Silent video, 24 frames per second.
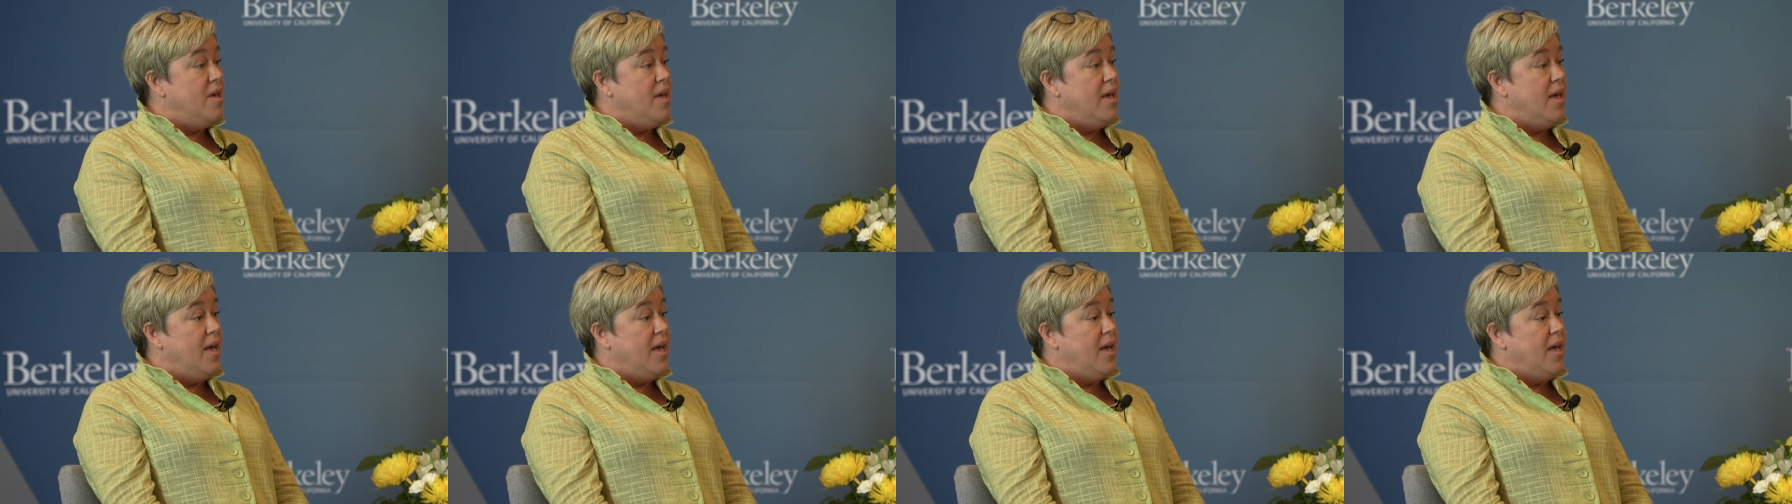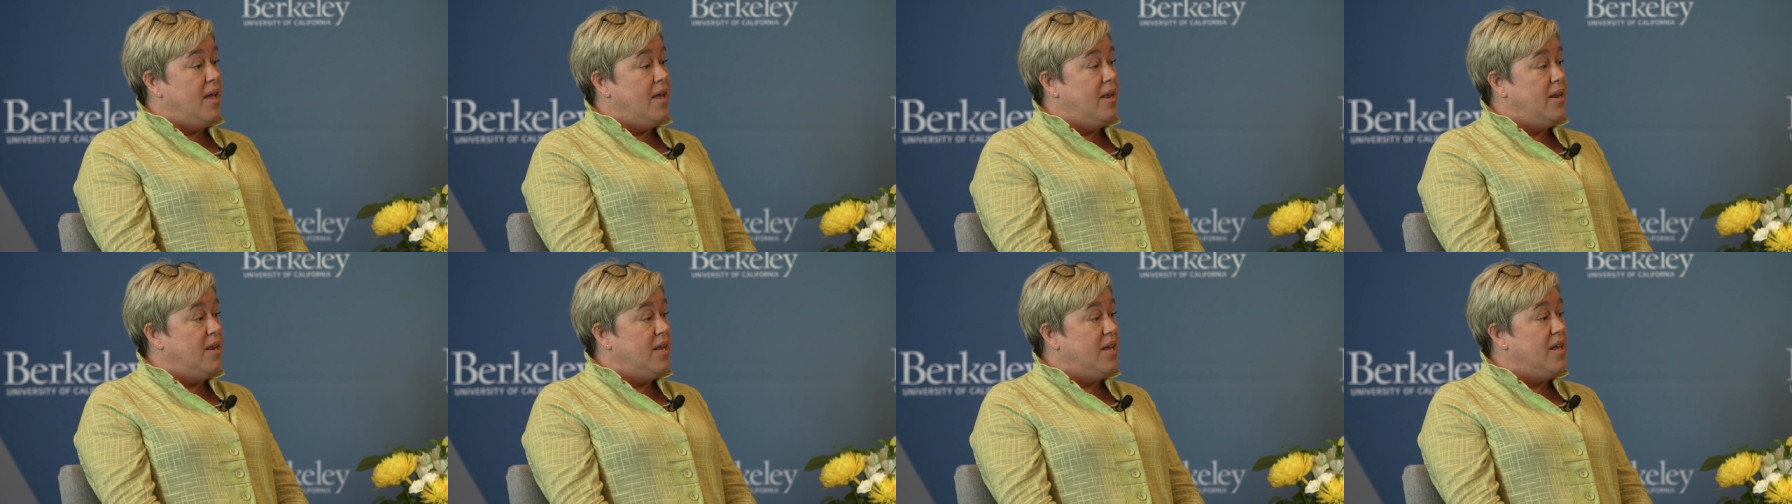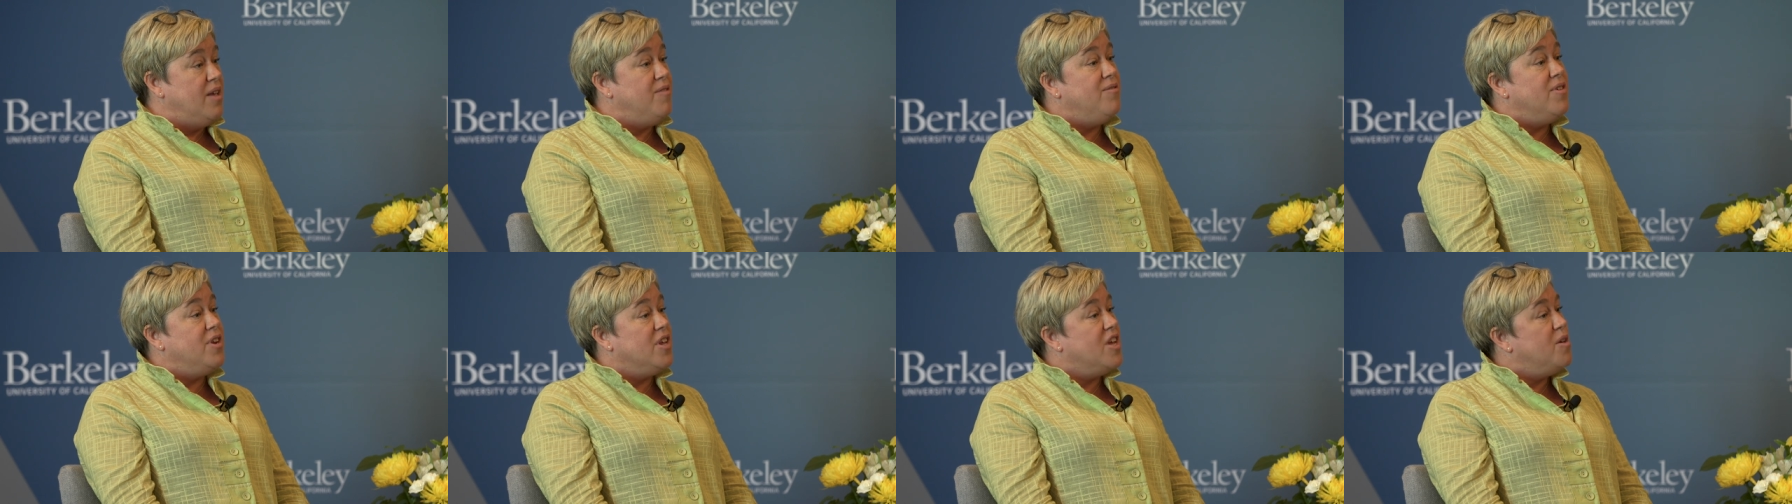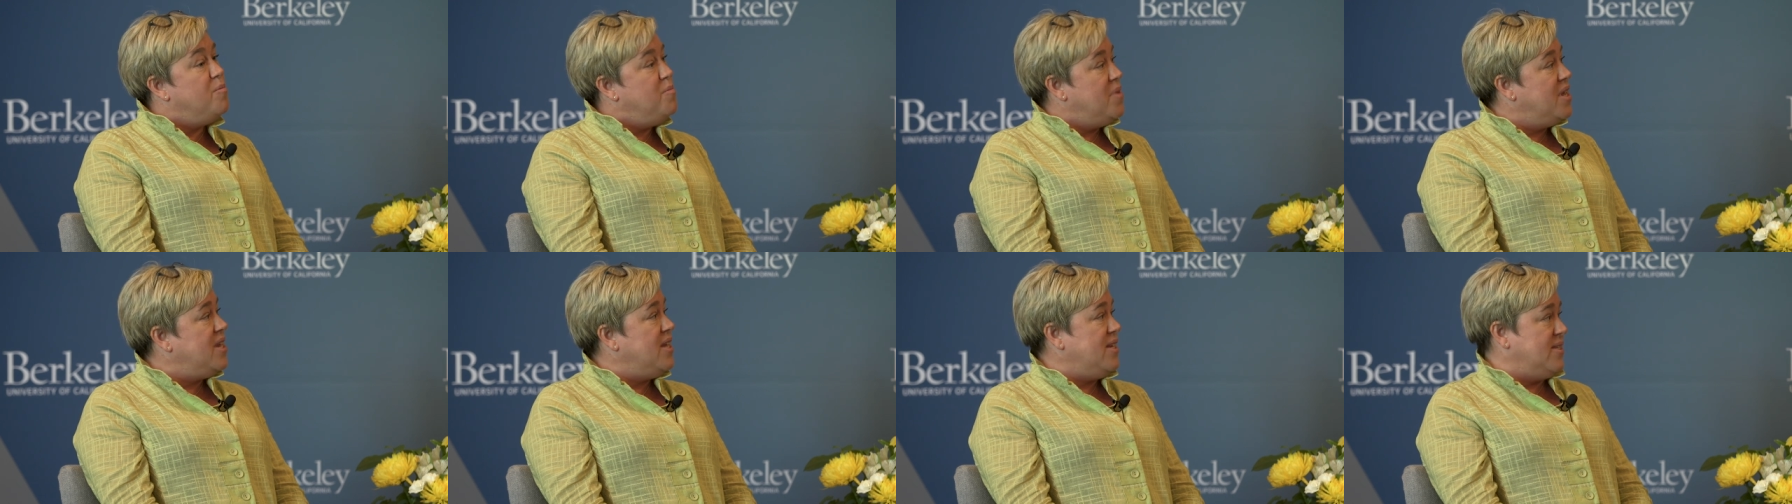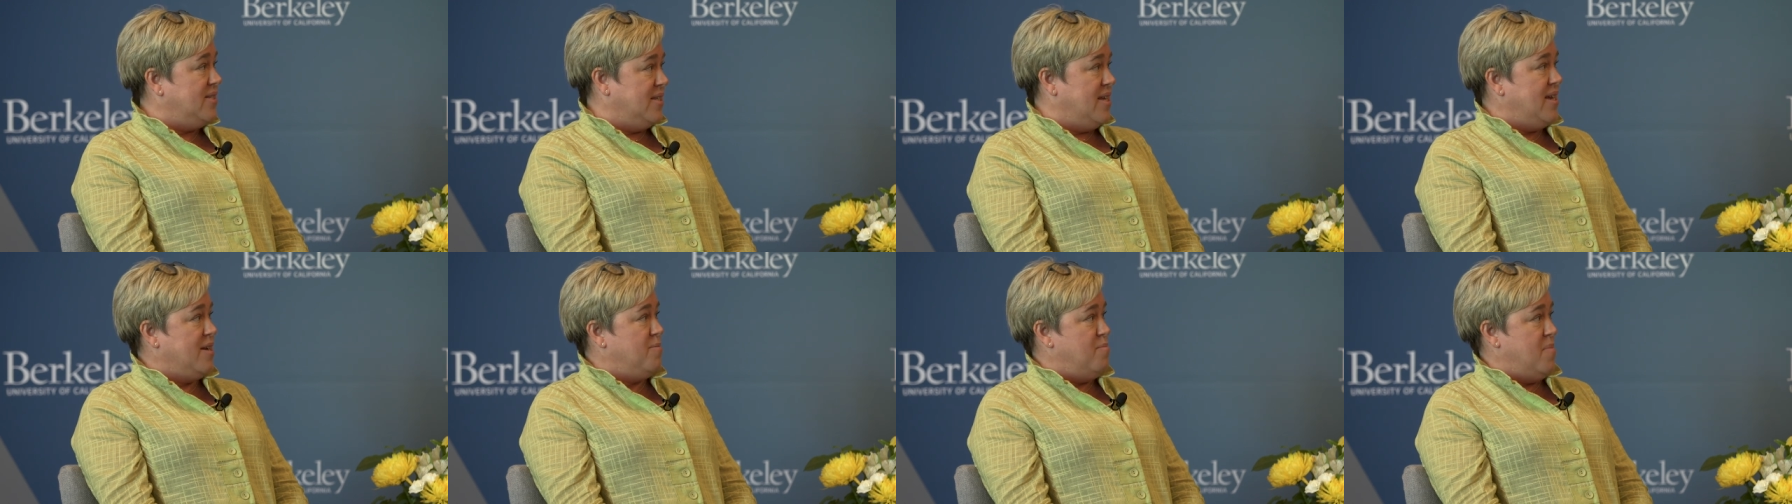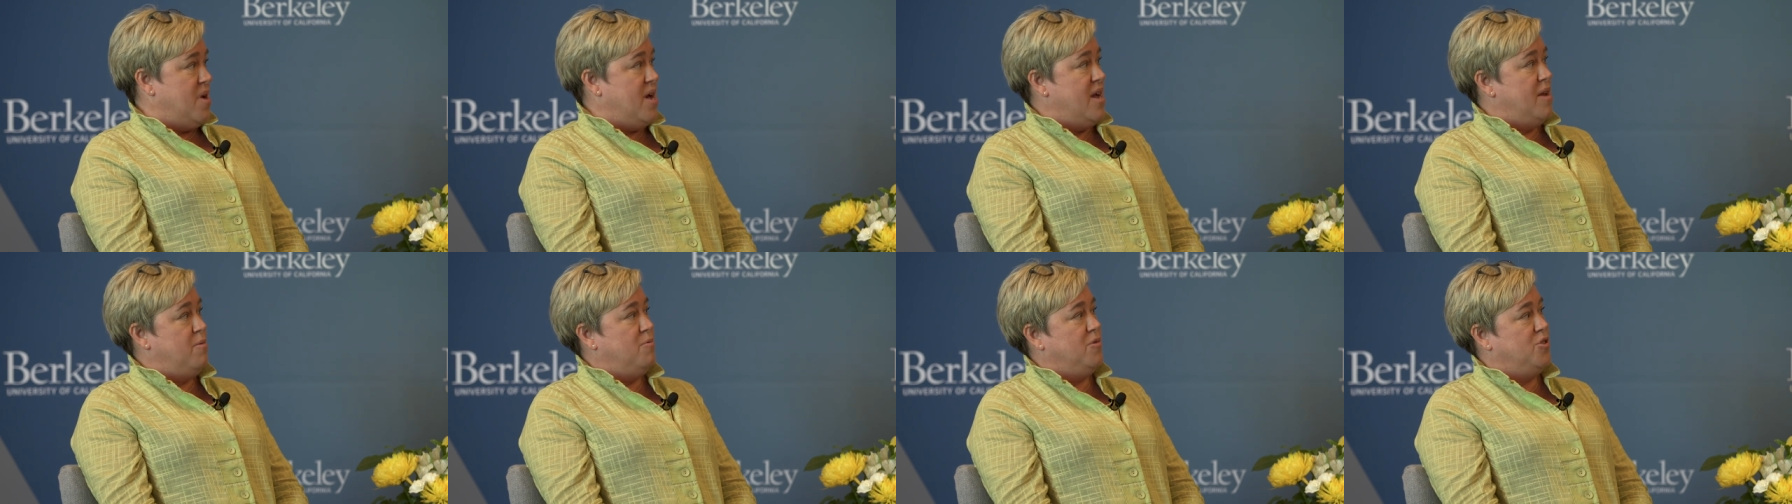And even committees like
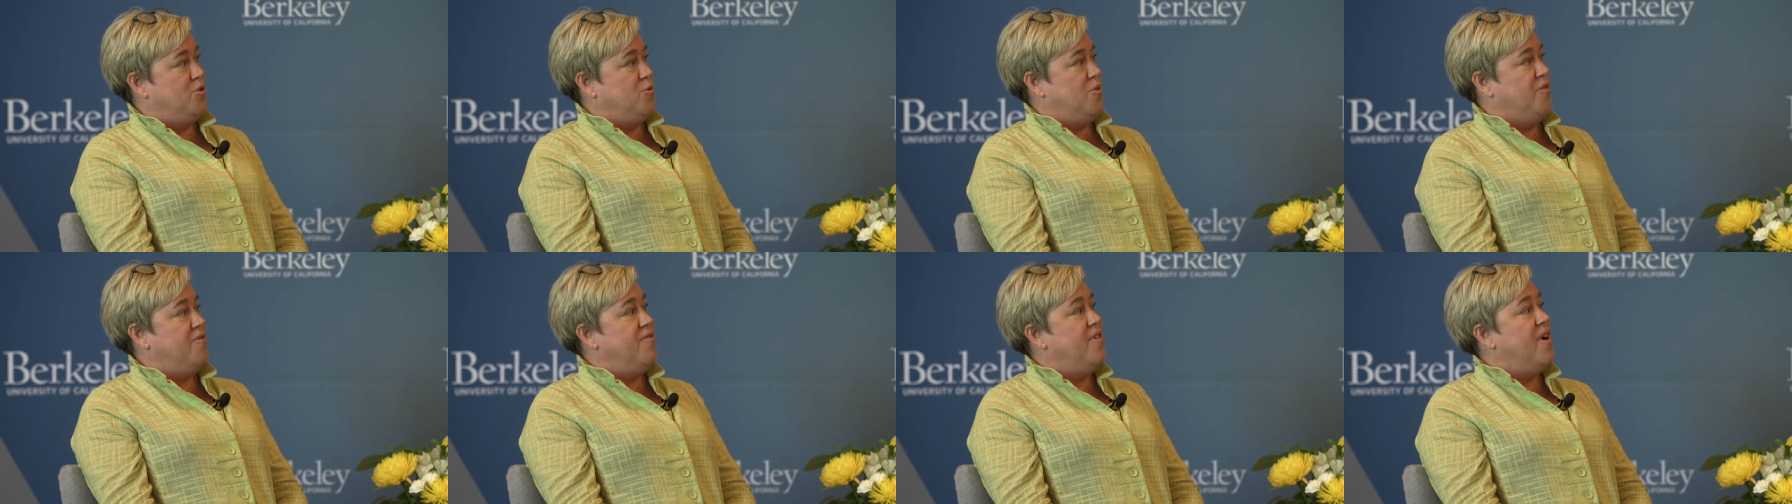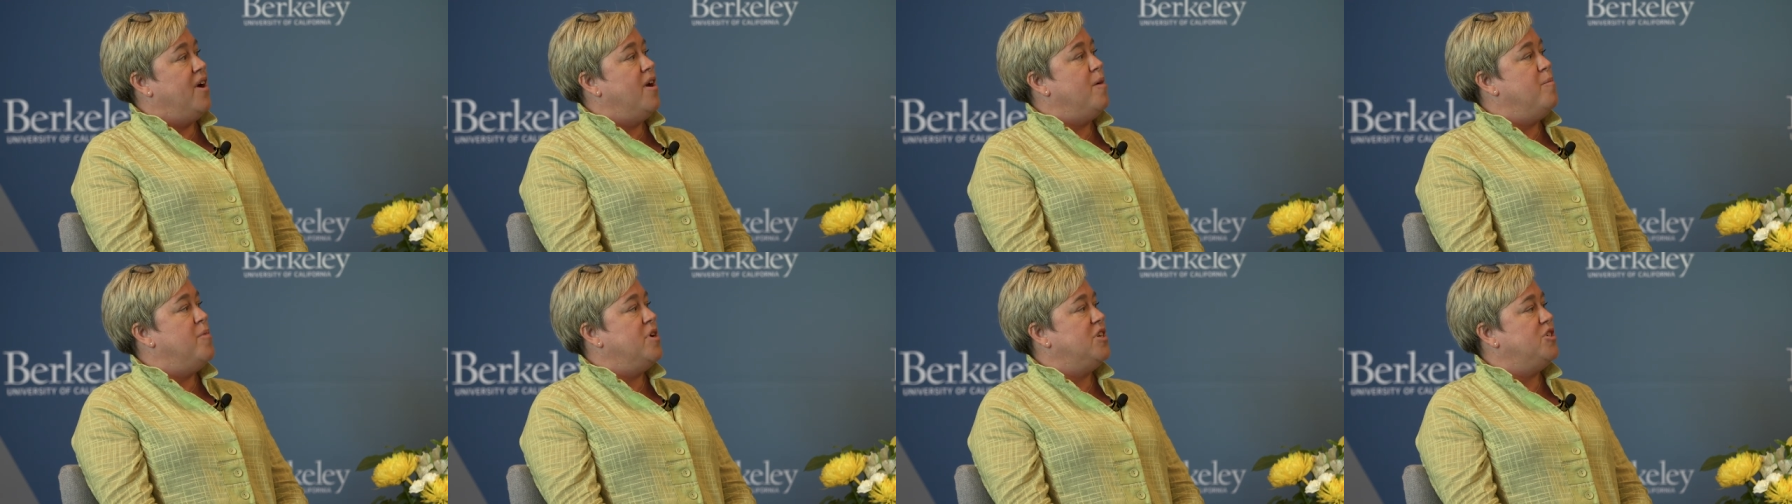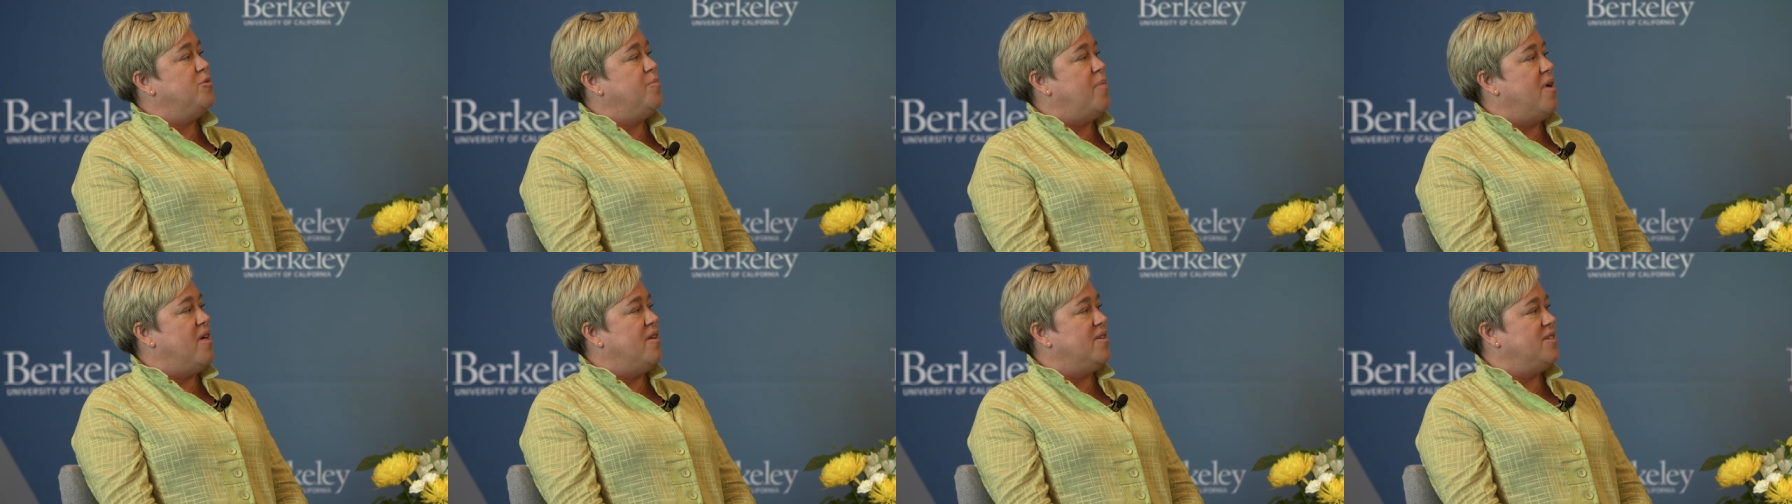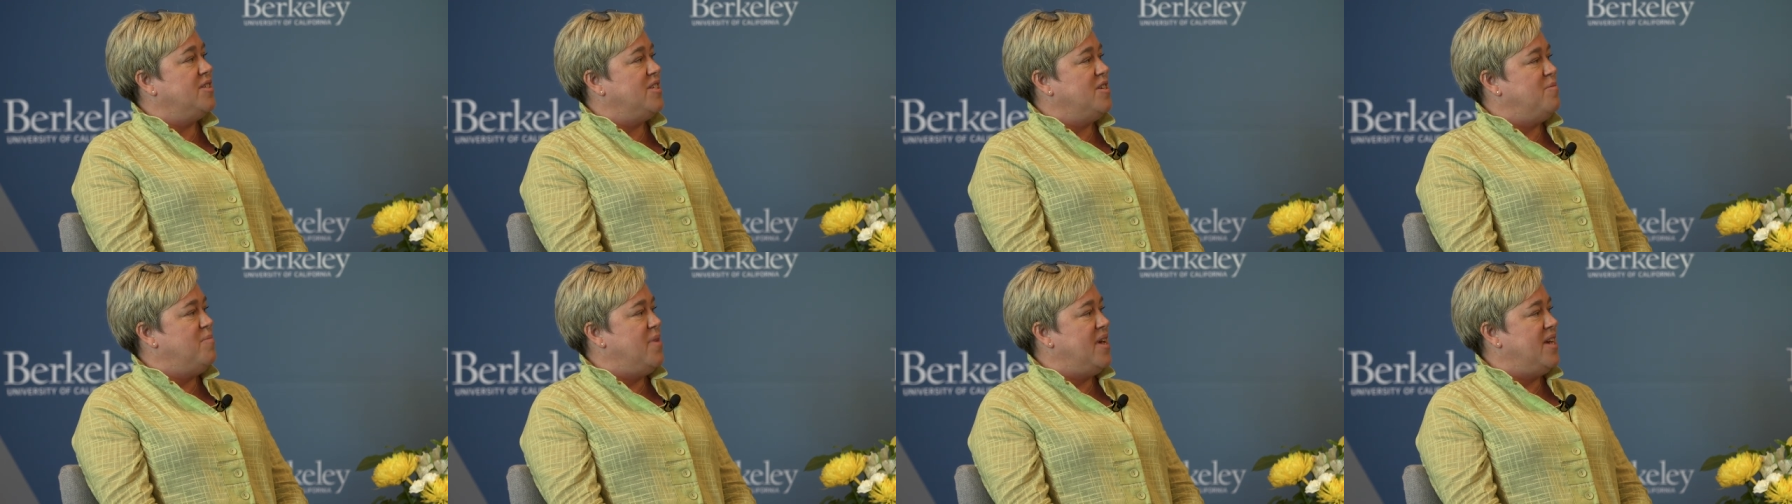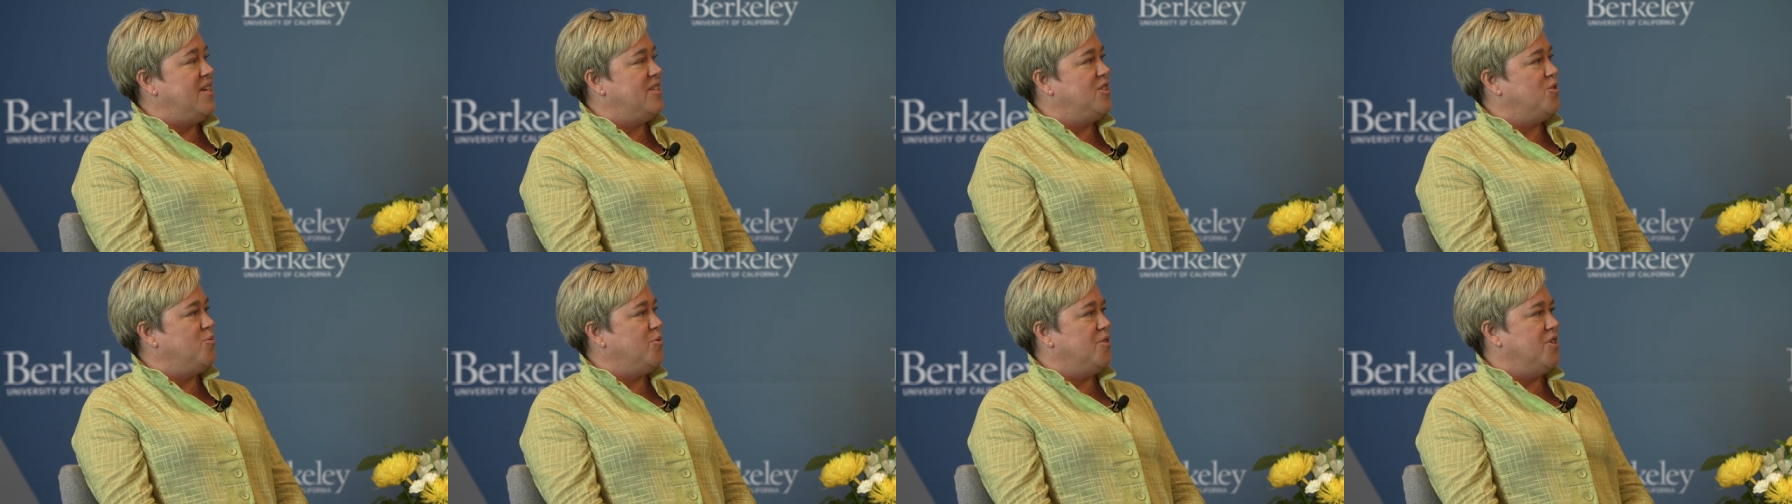mine, which were very much policy based,